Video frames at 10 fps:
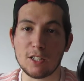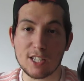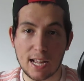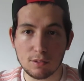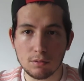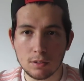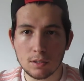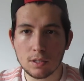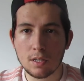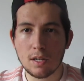channel
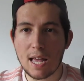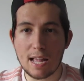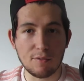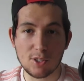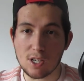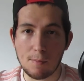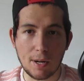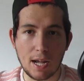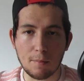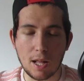every time
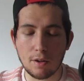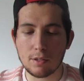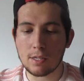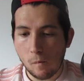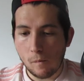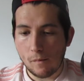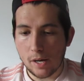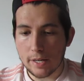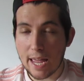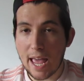I upload.
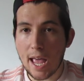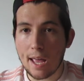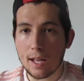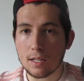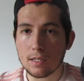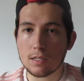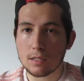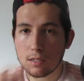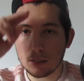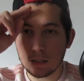And yeah,
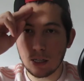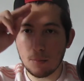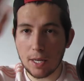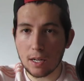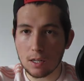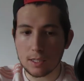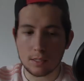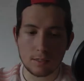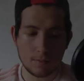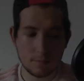see you in a bit, guys.